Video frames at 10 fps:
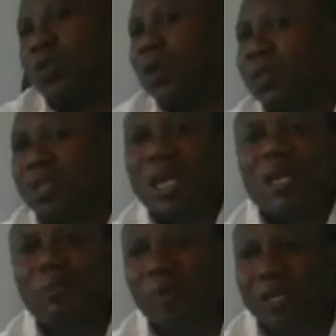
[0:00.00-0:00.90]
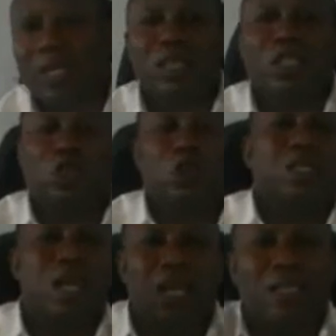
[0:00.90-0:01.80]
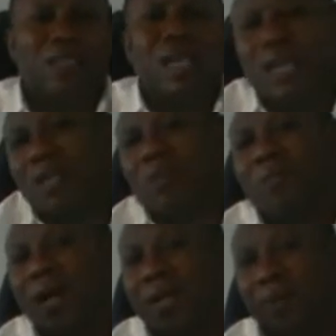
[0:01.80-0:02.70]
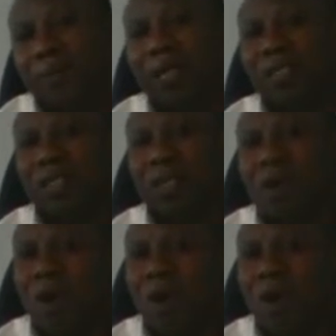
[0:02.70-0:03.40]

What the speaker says: just see anybody in the street and decided to marry the person?